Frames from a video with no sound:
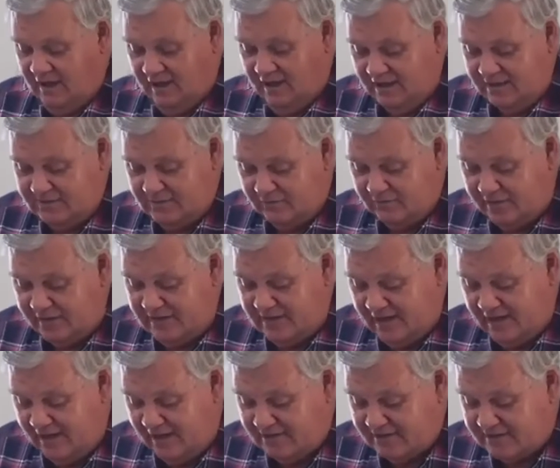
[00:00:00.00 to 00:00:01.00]
As we read
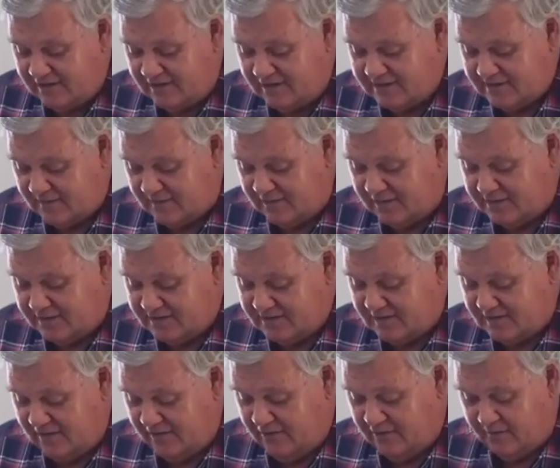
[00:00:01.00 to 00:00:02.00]
the Old Testament and
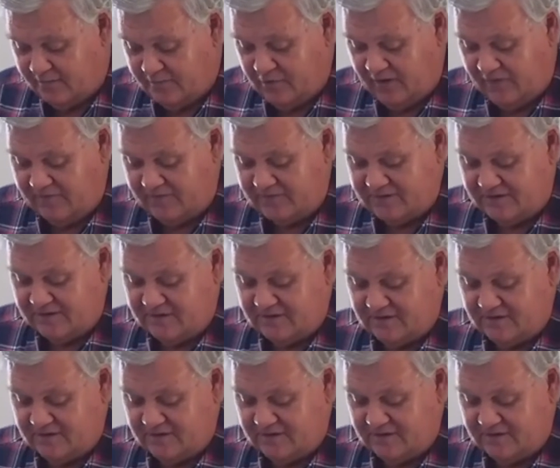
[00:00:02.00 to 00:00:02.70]
see all the prophecies